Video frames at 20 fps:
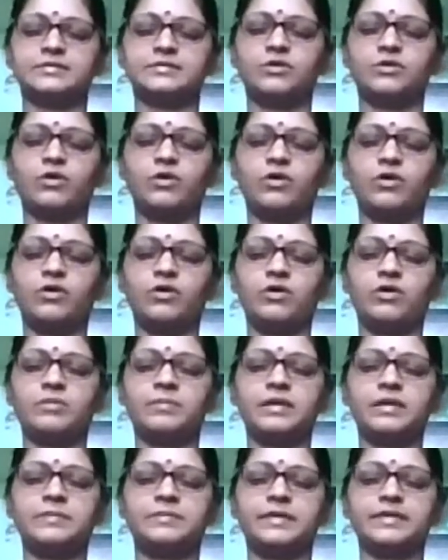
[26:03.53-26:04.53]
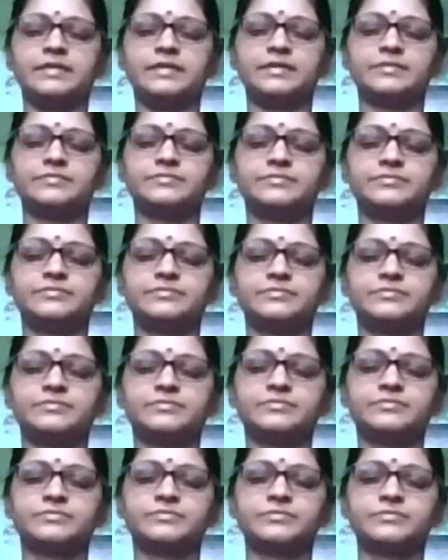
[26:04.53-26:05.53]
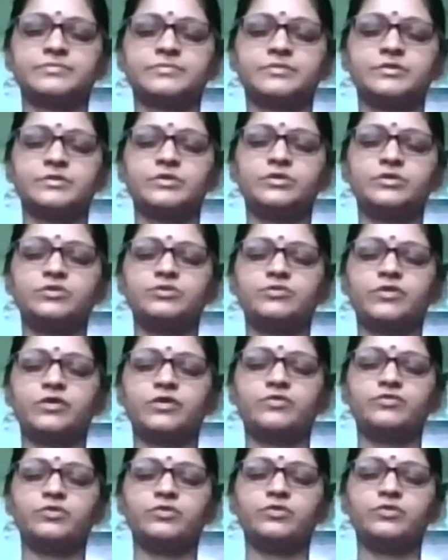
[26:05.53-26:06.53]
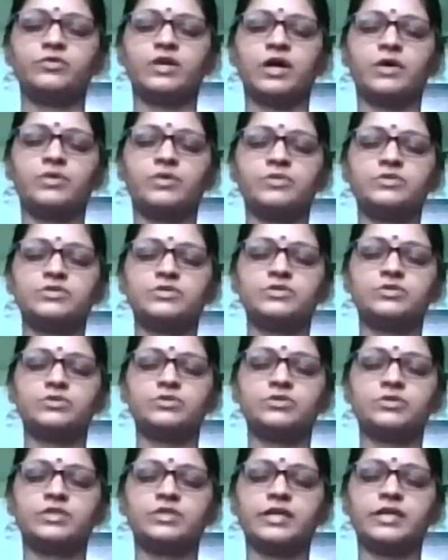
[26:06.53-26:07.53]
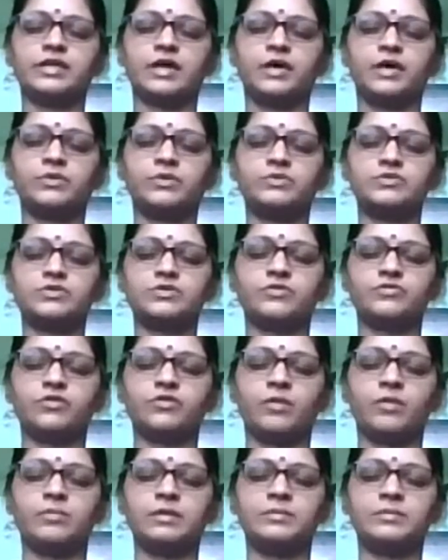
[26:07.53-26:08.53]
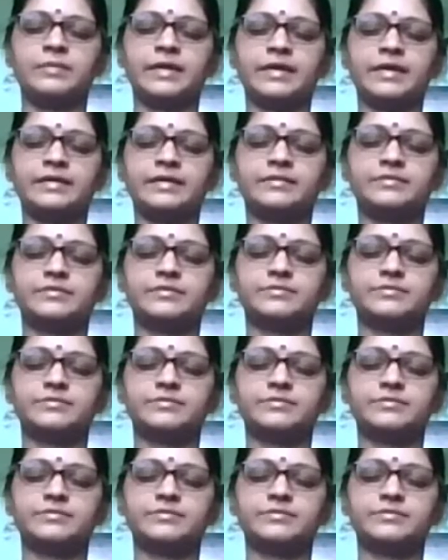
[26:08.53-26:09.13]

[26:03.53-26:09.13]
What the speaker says: Normal breathing. Do for a few rounds, 2 to 3 rounds of normal breath.